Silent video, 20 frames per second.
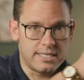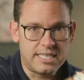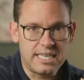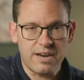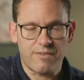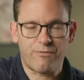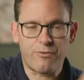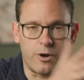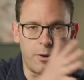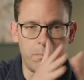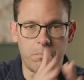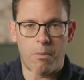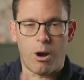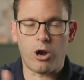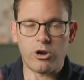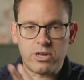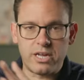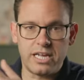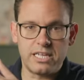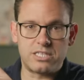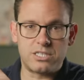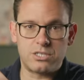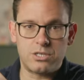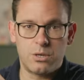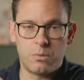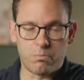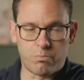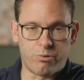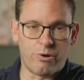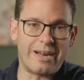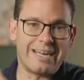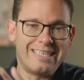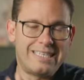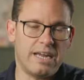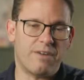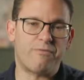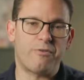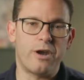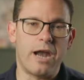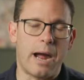Different markets bring
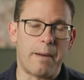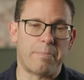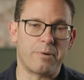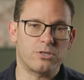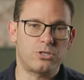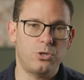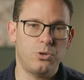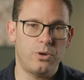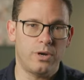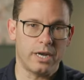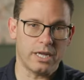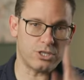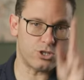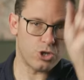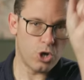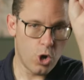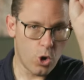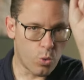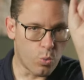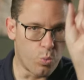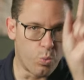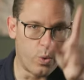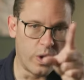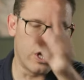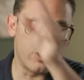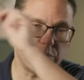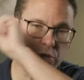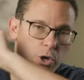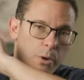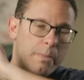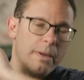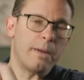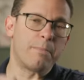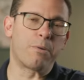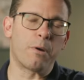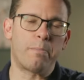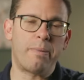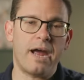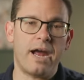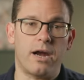different opportunities. Will you be
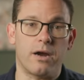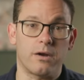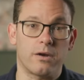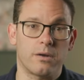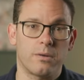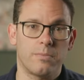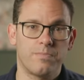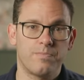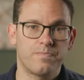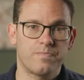prepared?